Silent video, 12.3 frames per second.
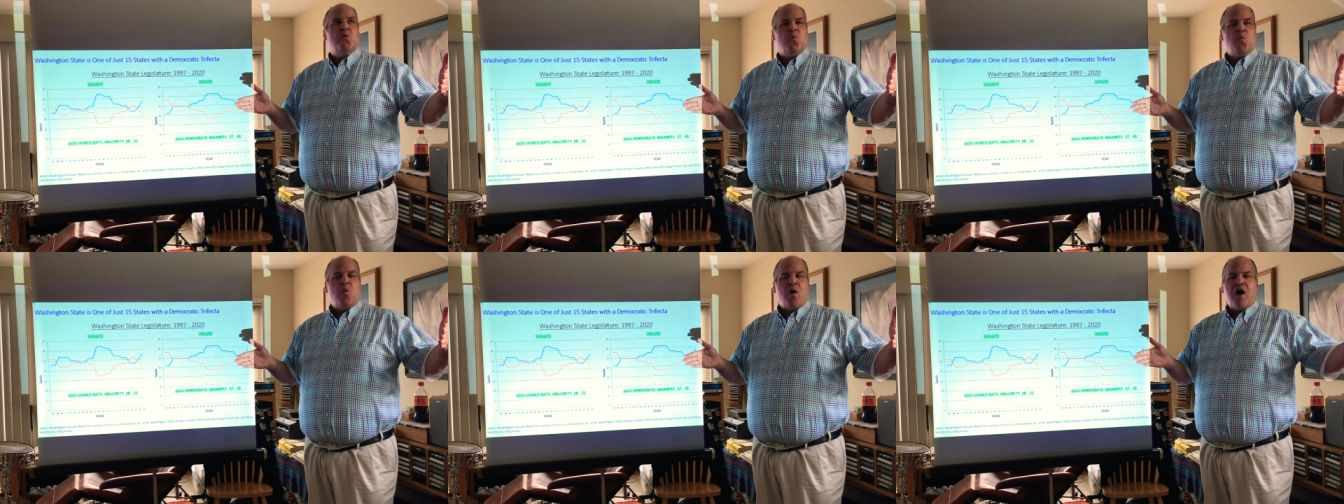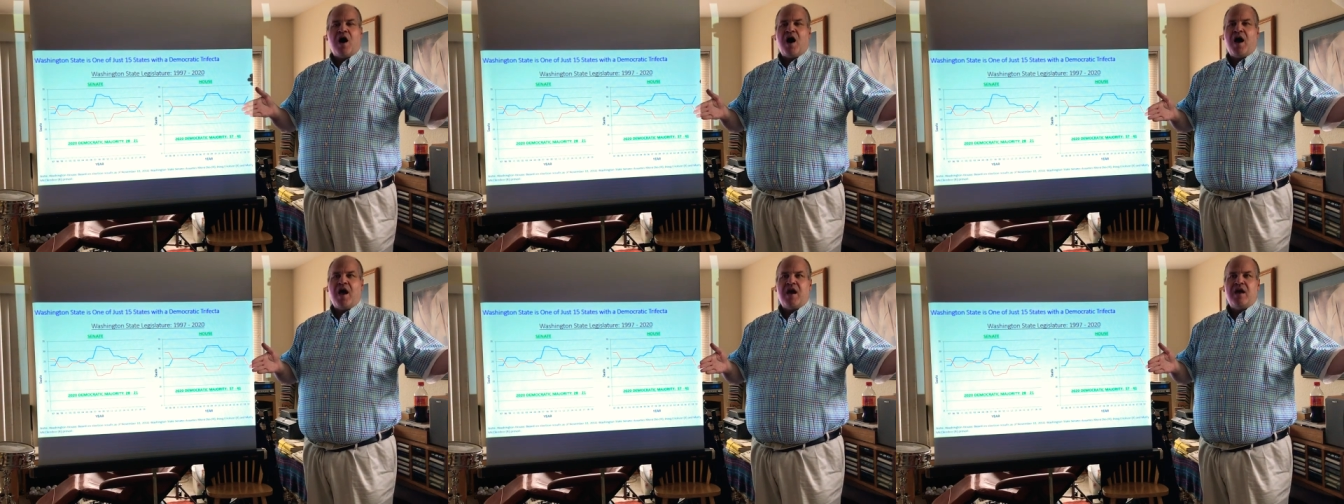
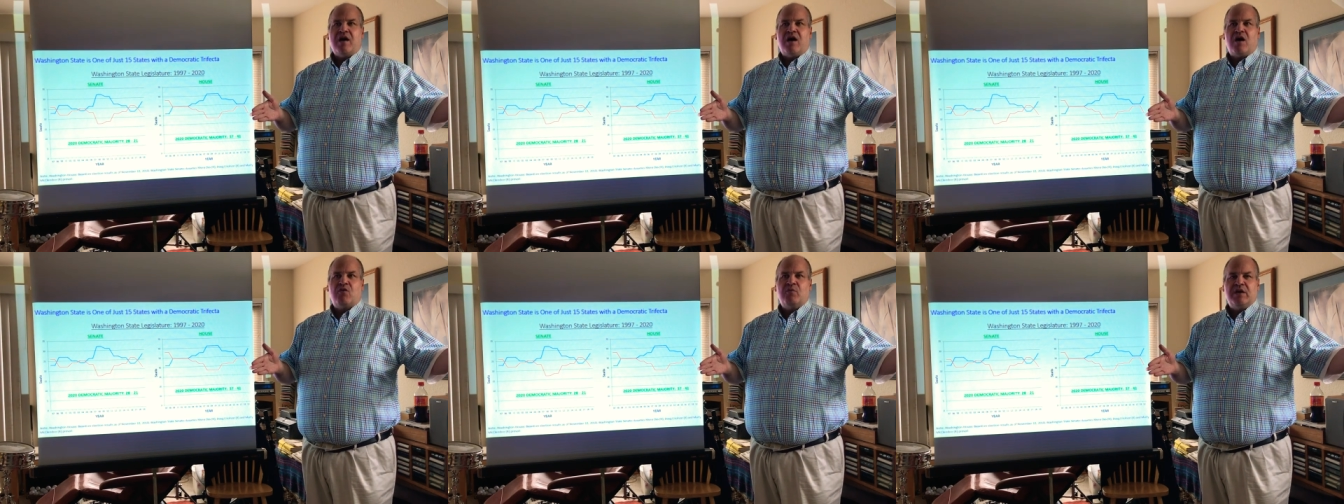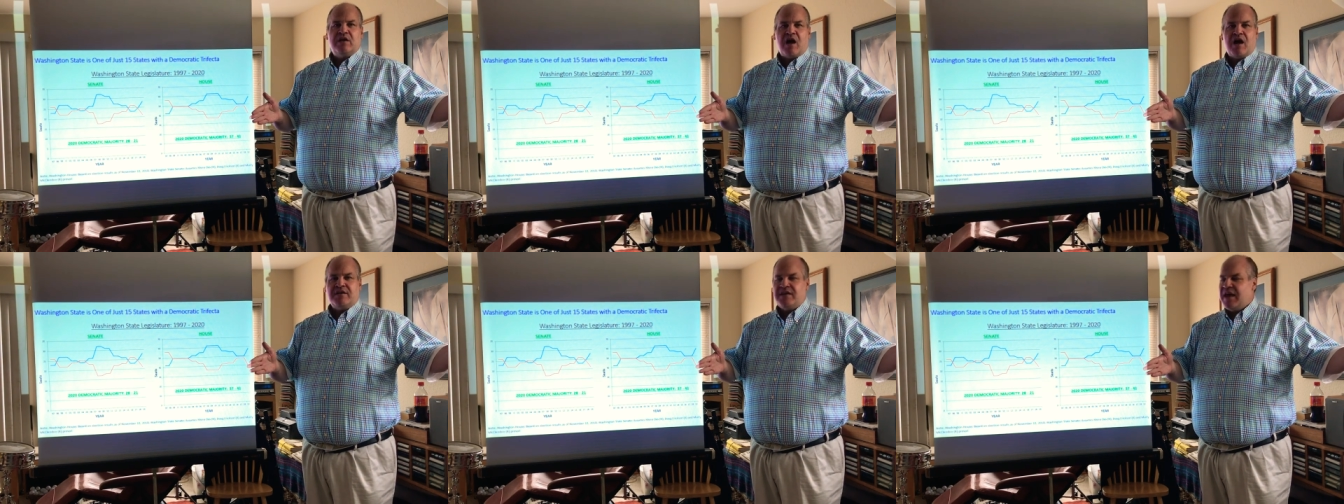why are we
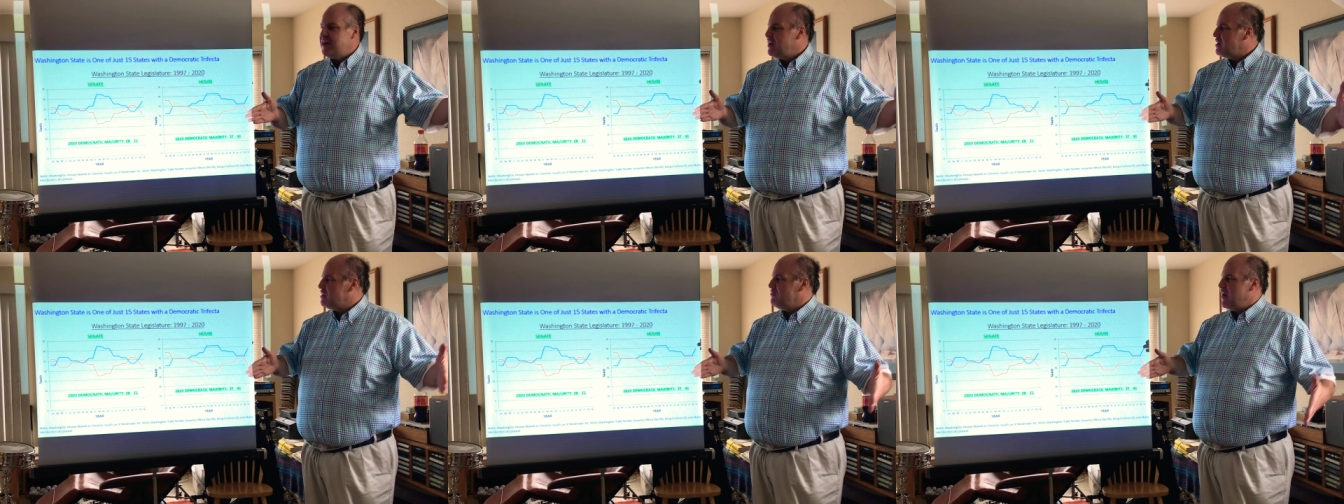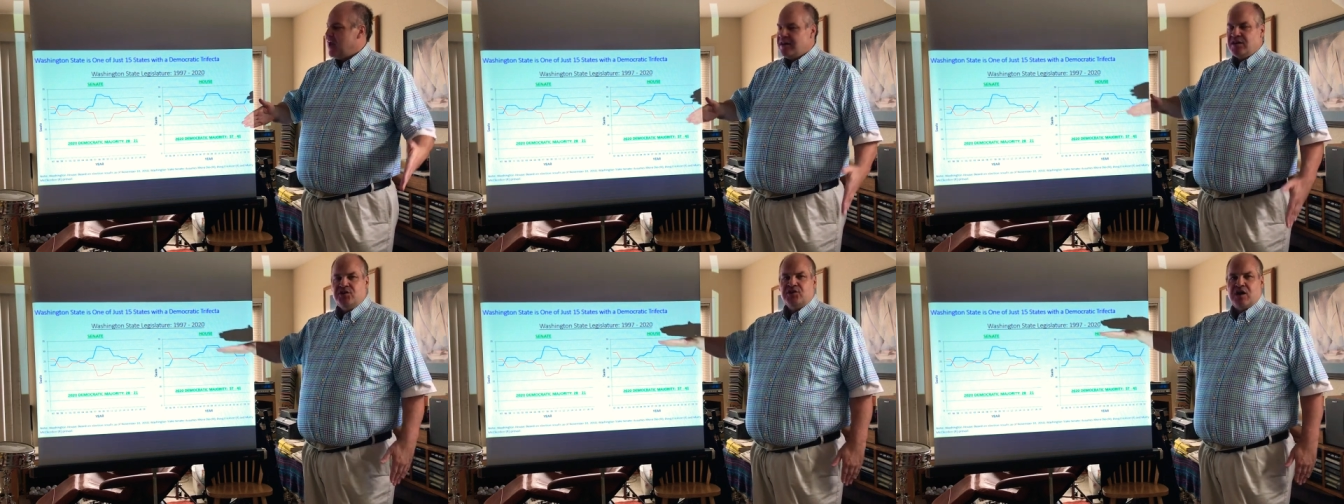not taking
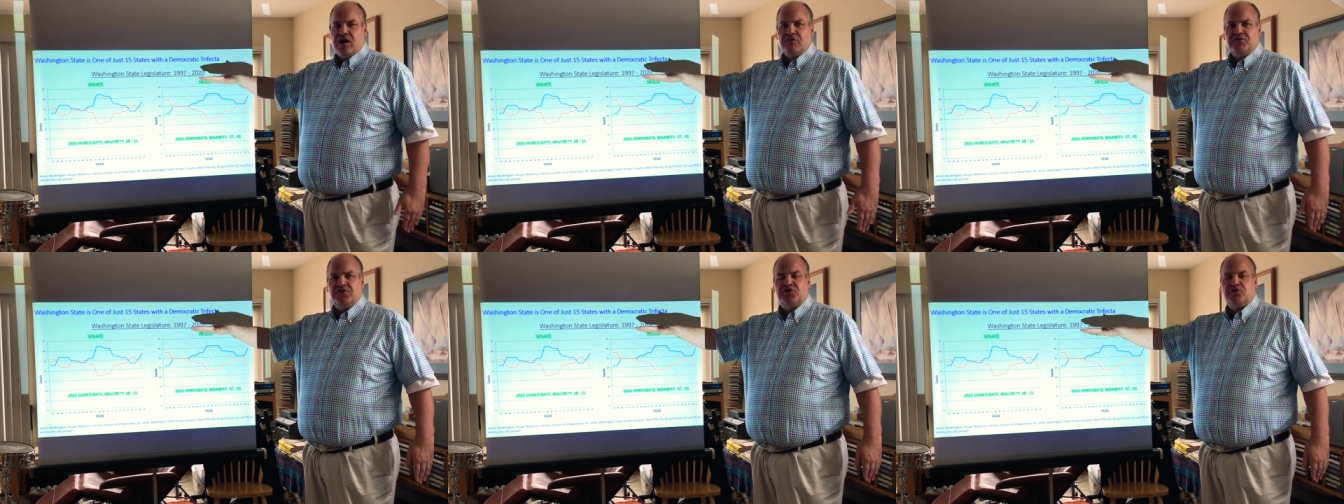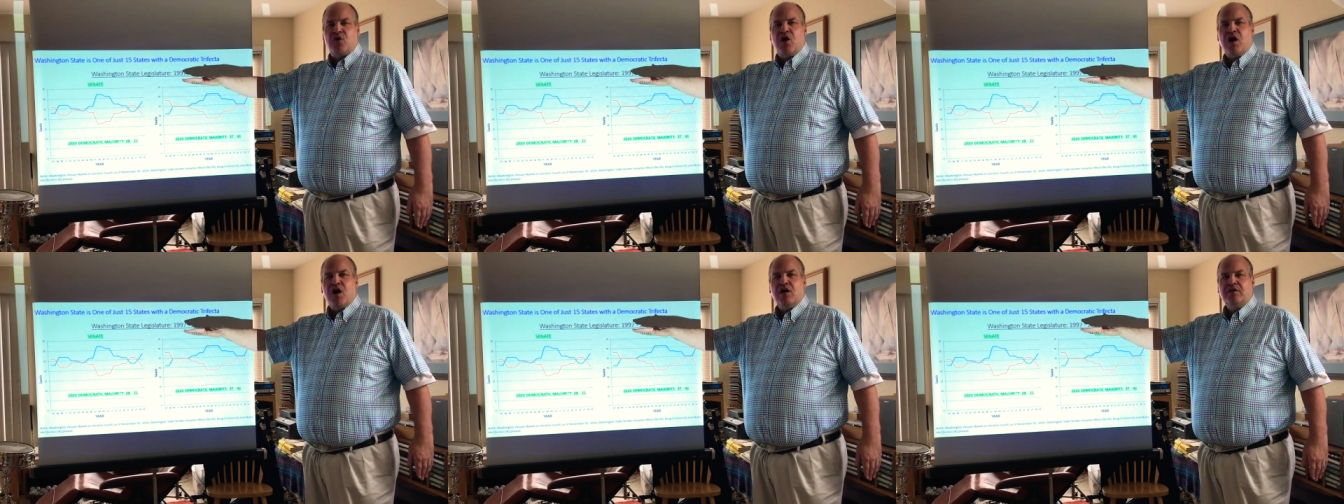advantage of
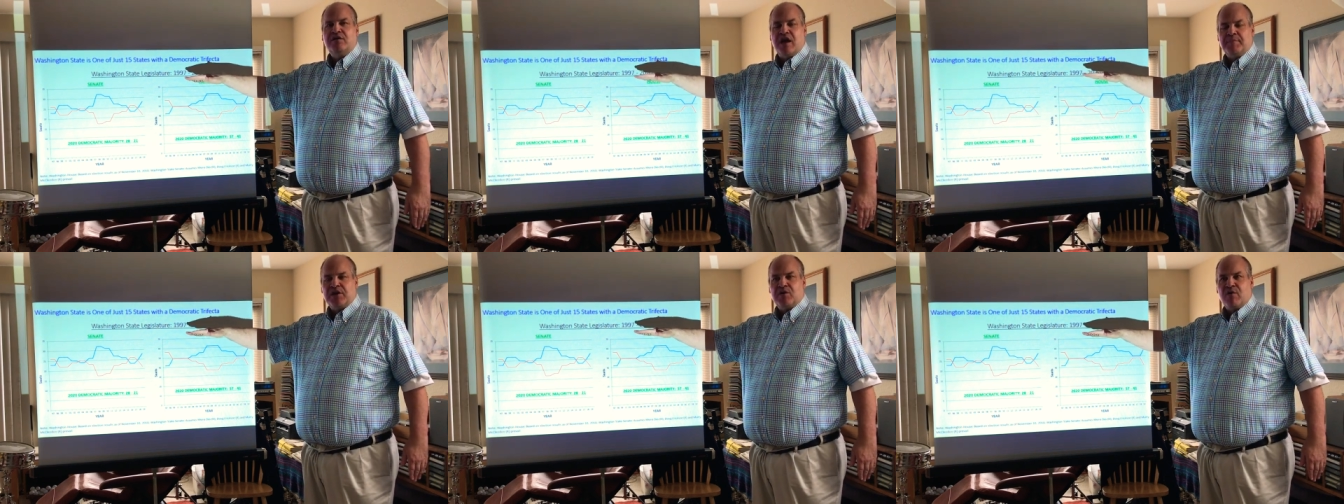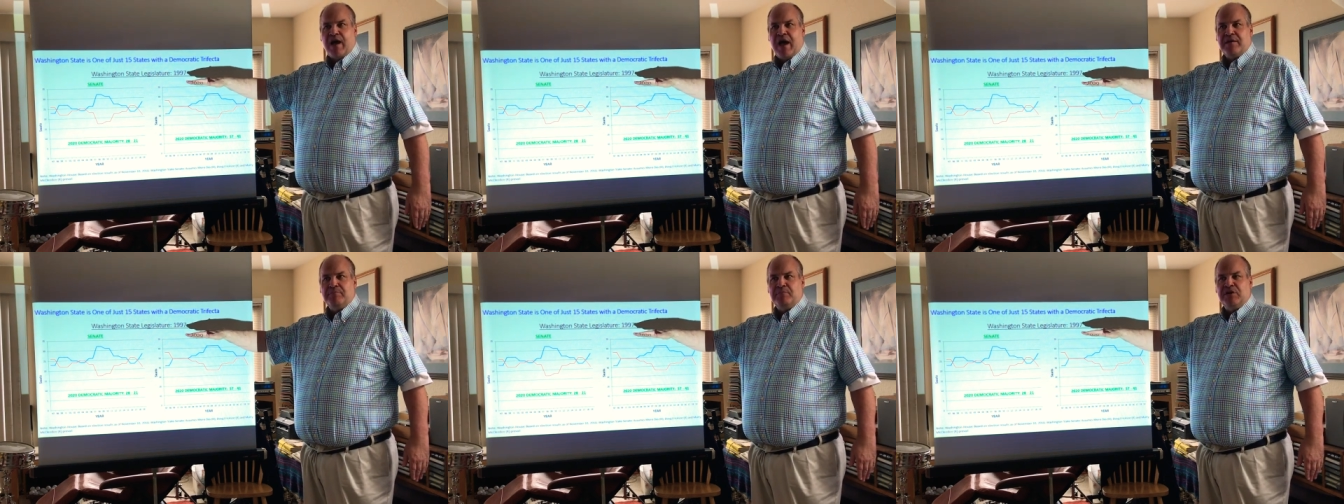strong
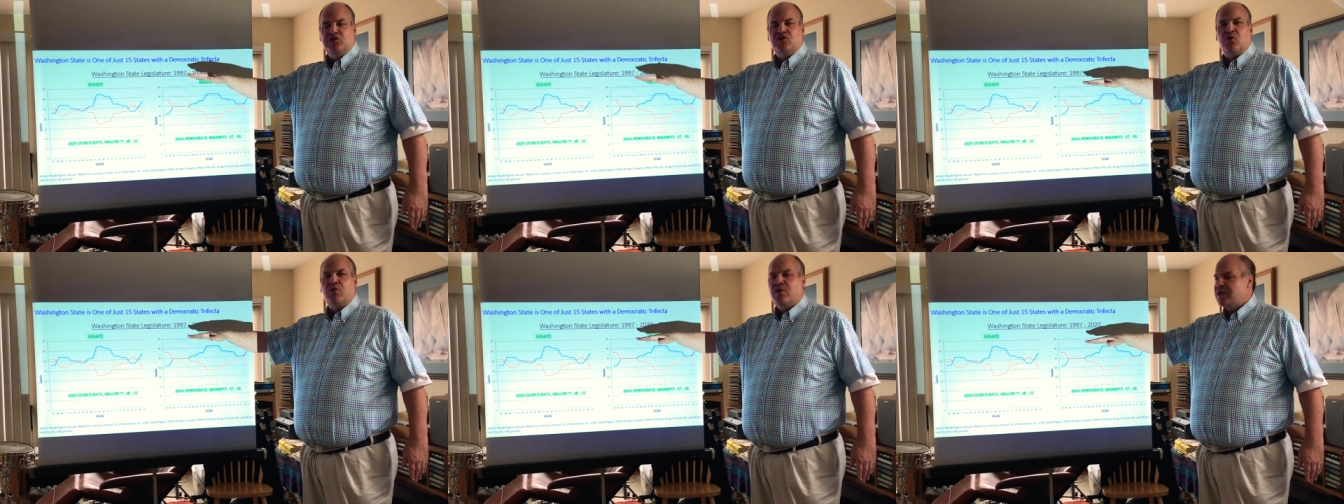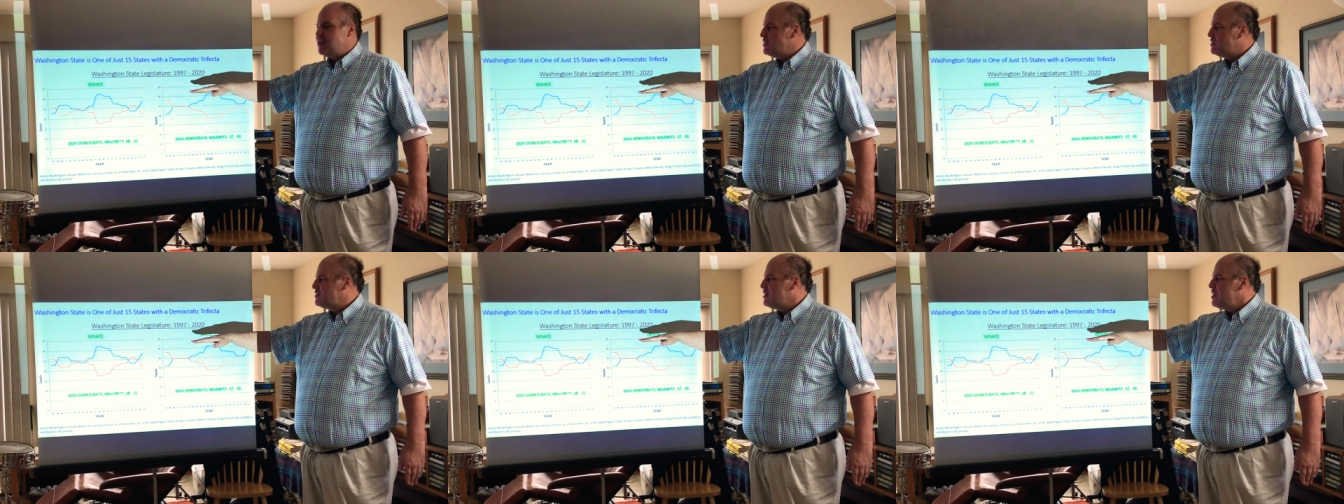Democrat
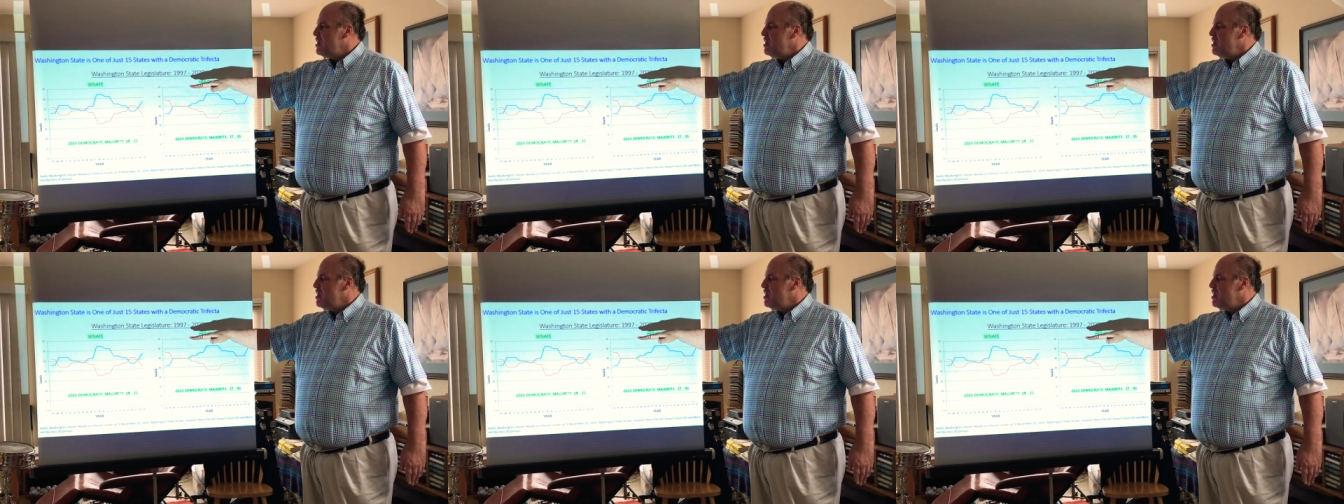majorities